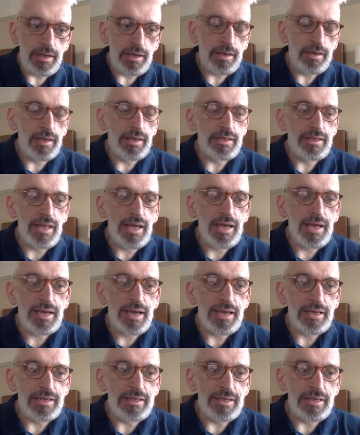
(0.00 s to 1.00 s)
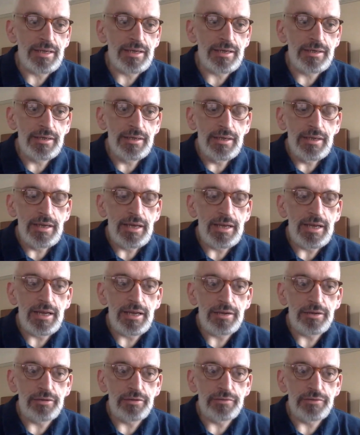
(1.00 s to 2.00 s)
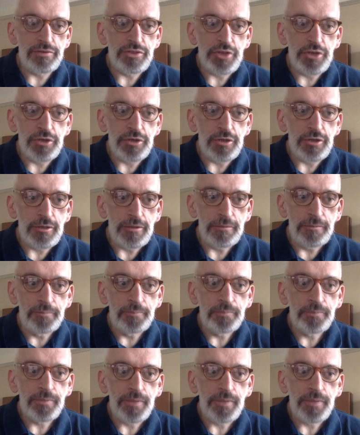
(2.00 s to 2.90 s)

had that. I had an editor of a journal,